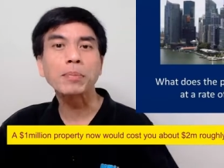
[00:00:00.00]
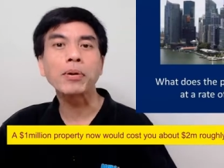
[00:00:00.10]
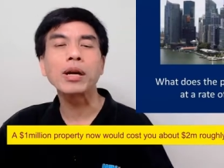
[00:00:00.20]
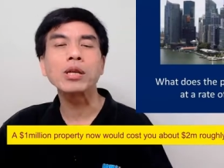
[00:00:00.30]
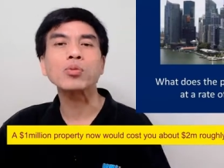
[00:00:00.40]

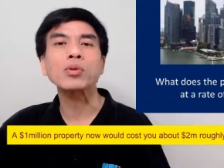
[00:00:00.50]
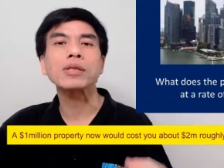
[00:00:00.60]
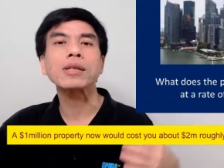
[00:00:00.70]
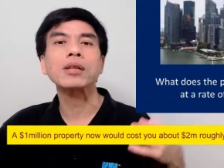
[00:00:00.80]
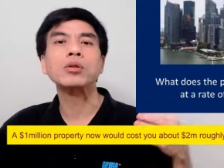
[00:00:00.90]
price will
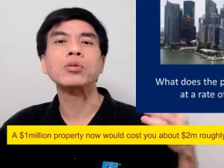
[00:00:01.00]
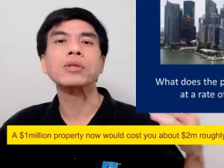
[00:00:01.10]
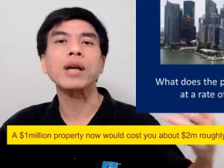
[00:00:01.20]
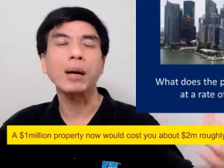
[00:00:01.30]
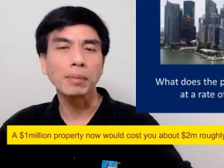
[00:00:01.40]
start to
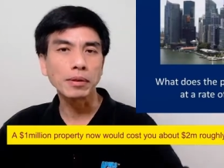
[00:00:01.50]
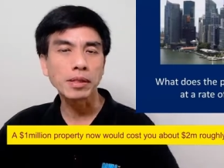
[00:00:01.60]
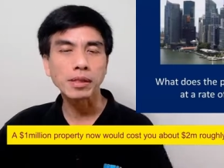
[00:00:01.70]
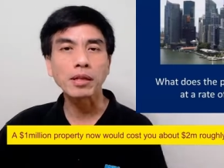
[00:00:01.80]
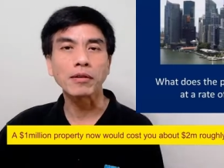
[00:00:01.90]
double
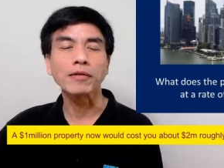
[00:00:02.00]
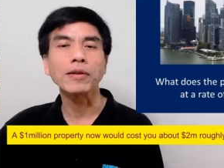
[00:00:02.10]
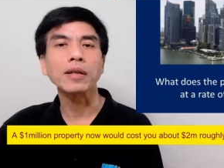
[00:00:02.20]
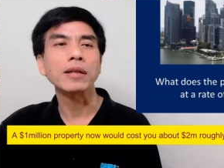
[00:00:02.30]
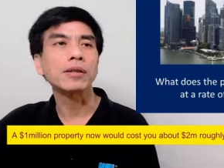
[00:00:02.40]
itself.
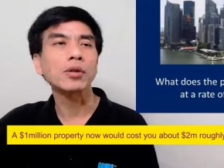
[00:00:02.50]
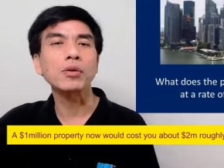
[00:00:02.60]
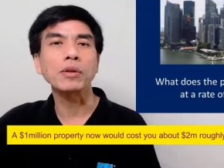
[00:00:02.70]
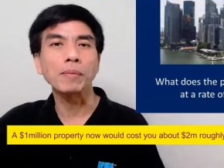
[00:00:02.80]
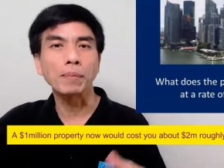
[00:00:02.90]

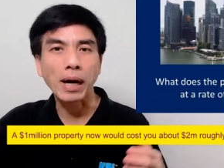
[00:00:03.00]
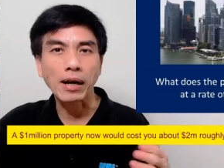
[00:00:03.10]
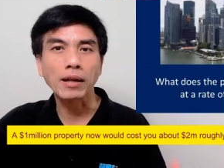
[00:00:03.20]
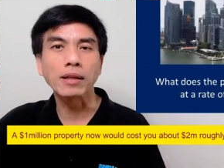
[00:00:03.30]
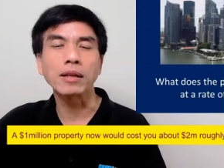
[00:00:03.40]
So
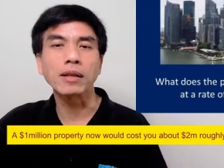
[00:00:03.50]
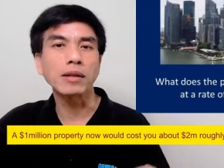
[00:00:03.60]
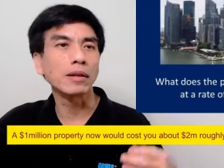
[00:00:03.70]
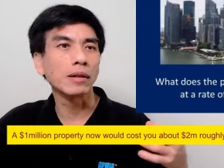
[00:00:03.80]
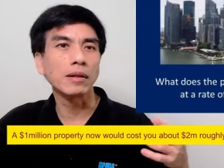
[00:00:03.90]
by
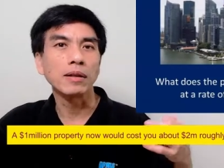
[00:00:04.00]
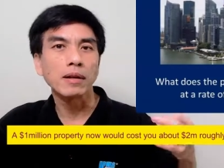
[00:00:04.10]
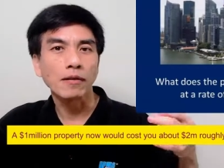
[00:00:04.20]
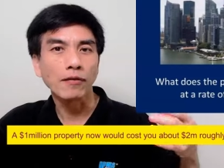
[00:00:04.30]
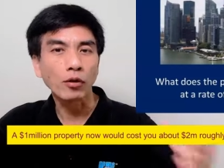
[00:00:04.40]

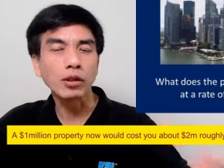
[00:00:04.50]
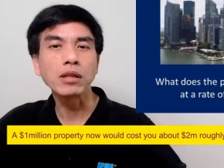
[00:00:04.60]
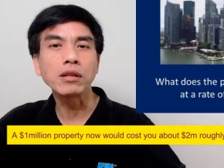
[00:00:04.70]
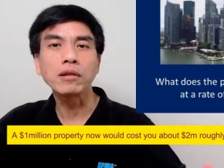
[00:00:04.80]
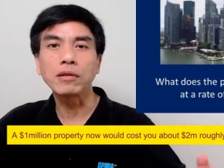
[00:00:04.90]

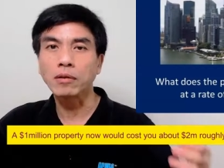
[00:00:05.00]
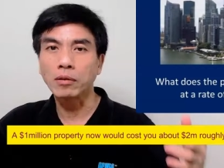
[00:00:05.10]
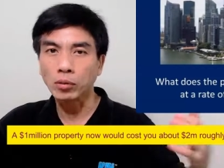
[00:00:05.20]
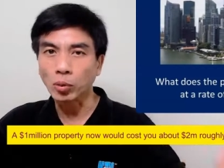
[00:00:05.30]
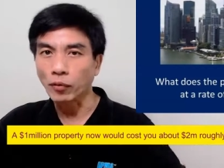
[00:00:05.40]
14
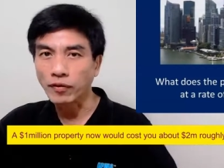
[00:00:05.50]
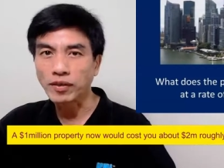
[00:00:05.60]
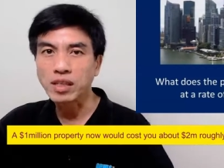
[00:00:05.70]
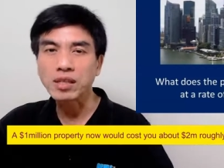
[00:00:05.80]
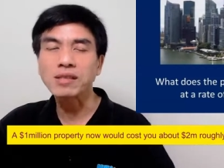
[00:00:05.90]
to
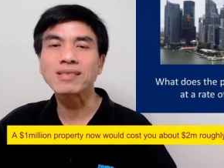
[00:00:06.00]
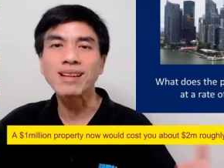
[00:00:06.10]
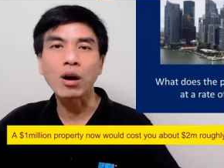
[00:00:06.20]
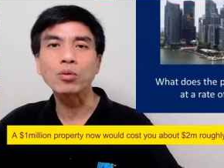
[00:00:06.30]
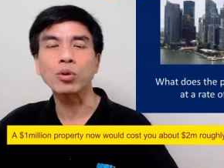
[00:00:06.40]
15 years
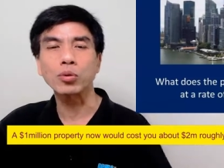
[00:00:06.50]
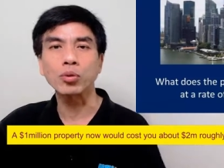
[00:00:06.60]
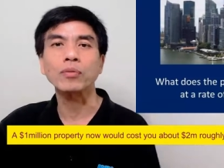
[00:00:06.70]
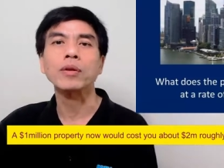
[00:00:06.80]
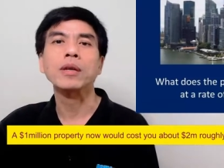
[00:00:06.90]
down the
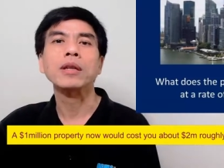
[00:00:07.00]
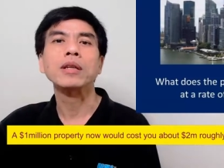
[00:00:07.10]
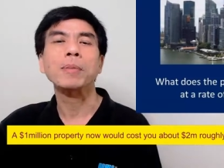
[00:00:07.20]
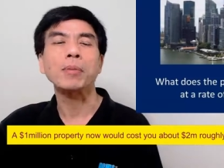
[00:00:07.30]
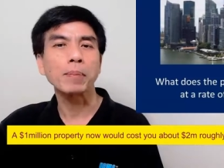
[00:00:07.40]
road,
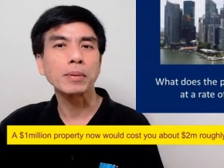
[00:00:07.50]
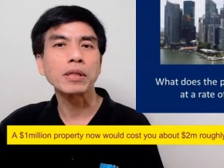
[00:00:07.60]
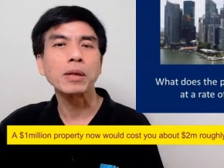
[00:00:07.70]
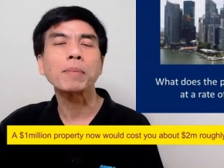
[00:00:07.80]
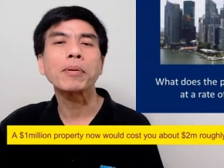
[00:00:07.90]
the
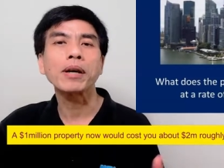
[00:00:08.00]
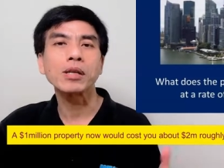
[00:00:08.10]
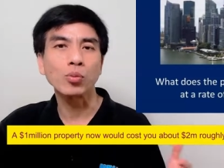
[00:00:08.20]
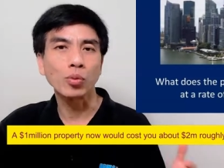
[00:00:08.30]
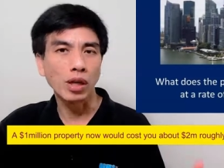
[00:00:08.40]
property
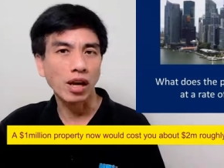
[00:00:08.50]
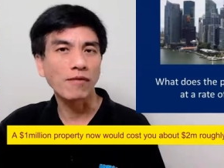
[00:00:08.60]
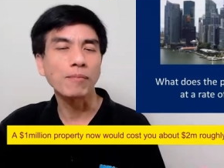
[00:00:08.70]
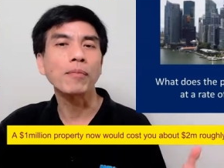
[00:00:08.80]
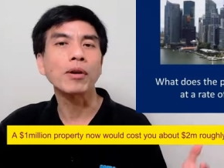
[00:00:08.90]
price would have
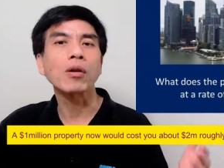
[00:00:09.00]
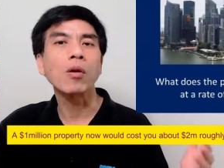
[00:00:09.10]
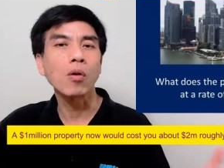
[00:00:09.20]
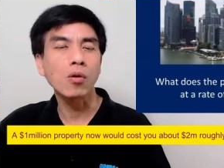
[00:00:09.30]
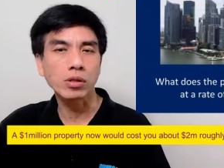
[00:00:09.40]

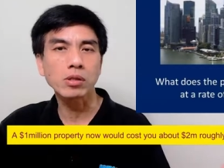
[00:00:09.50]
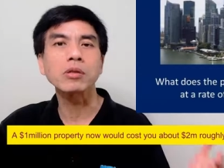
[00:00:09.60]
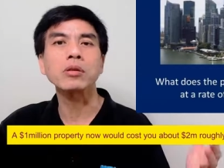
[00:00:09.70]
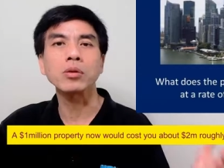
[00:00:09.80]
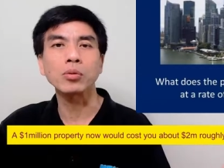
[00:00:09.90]

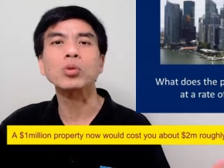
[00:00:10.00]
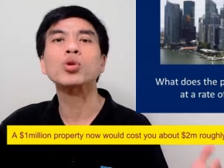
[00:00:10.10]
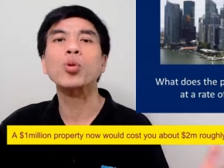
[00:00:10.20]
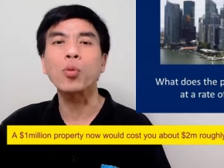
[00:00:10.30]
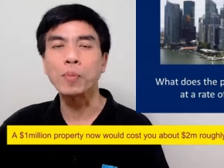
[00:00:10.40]
cost you
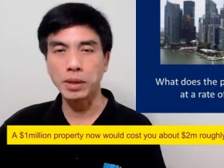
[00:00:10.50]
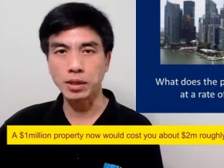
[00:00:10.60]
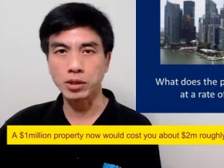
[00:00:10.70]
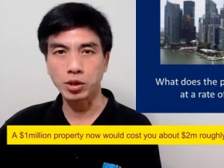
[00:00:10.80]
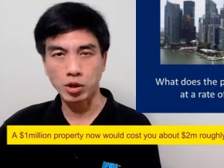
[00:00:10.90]
$2
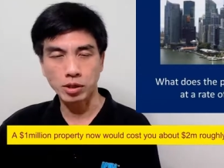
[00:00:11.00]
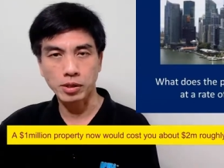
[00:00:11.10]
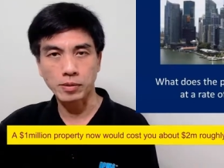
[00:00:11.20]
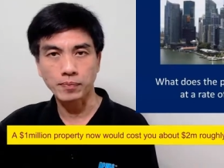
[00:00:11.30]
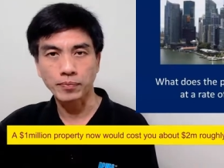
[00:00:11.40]
million.
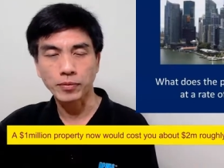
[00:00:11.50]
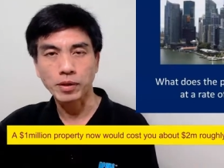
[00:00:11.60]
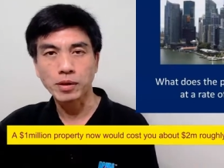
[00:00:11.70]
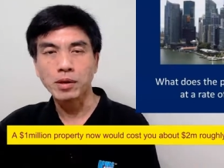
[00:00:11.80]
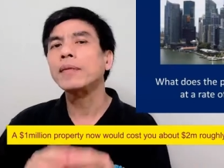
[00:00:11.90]

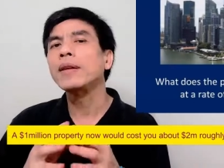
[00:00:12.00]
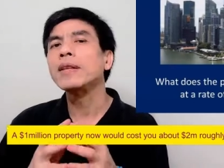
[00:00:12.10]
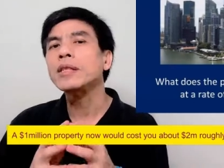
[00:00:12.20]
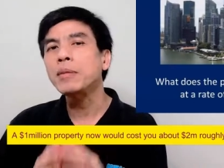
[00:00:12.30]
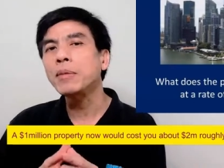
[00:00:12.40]
In a
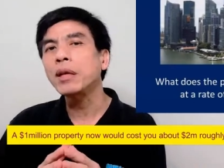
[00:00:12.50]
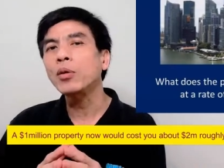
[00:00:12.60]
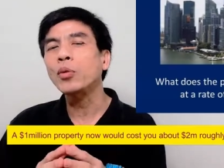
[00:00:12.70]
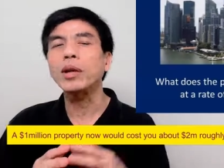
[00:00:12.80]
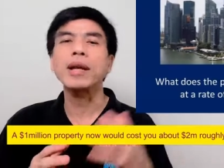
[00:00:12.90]
similar
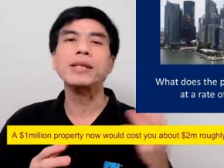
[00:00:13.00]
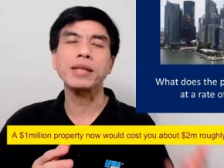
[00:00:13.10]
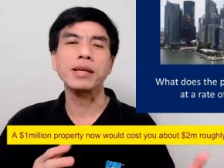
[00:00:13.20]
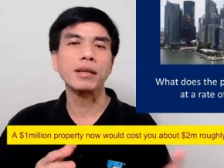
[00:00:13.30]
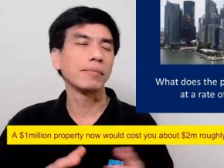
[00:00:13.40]
way, let's
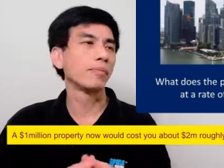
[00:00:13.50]
say